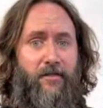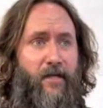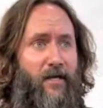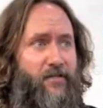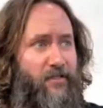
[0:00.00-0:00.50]
it
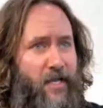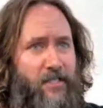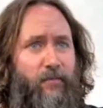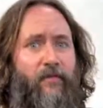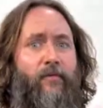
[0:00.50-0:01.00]
just kind of just
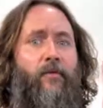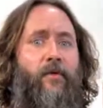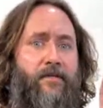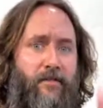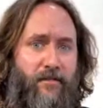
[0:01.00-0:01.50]
takes away from the
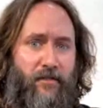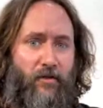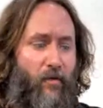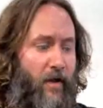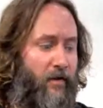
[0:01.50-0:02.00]
rest of the
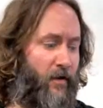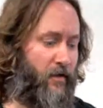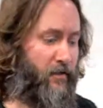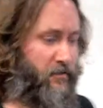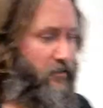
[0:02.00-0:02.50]
silhouette.
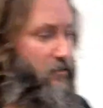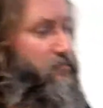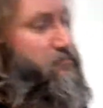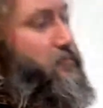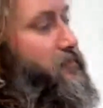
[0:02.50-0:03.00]

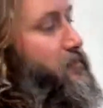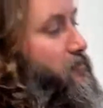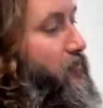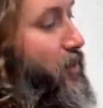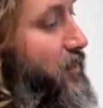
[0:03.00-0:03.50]
So,
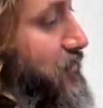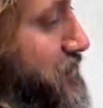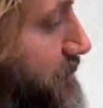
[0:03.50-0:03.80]
but on